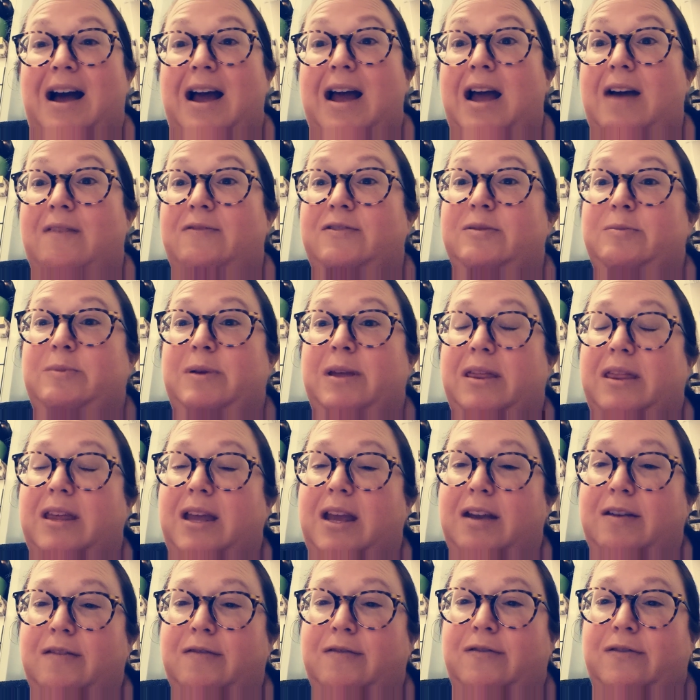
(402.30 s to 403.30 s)
have to be
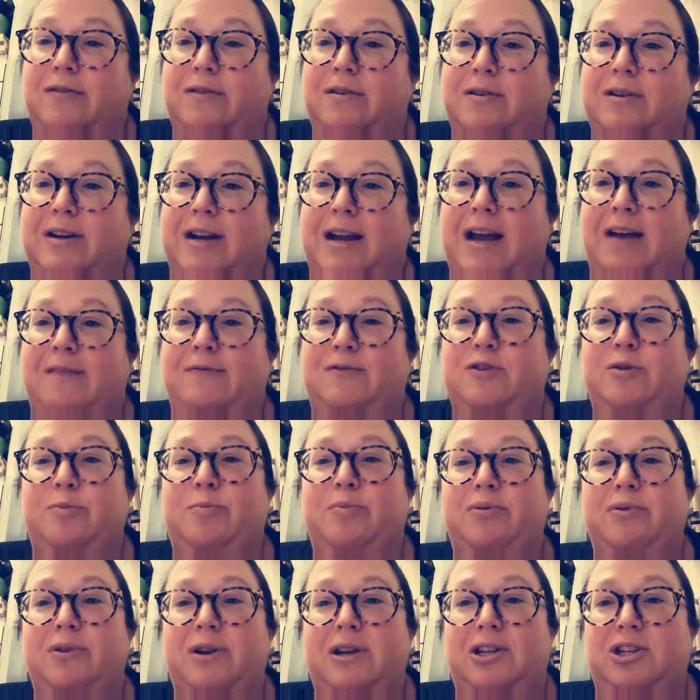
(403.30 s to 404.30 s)
thankful, and I have to
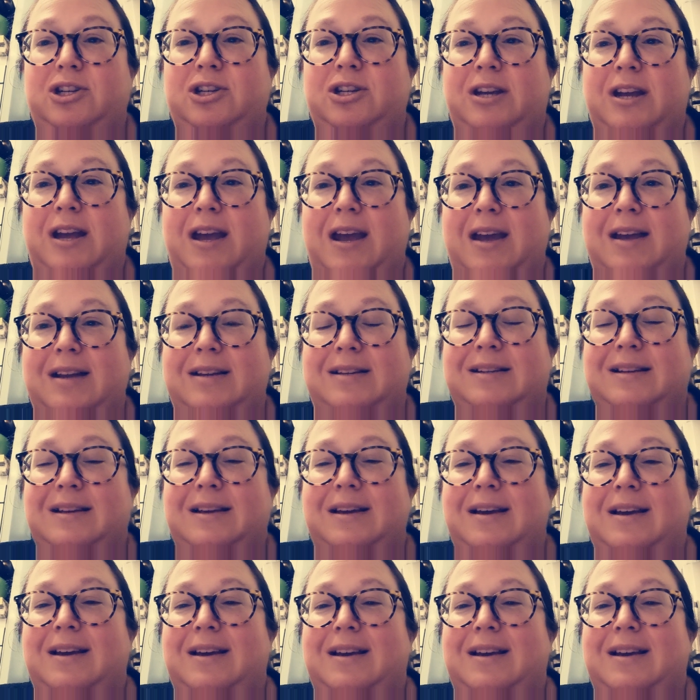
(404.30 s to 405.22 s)
appreciate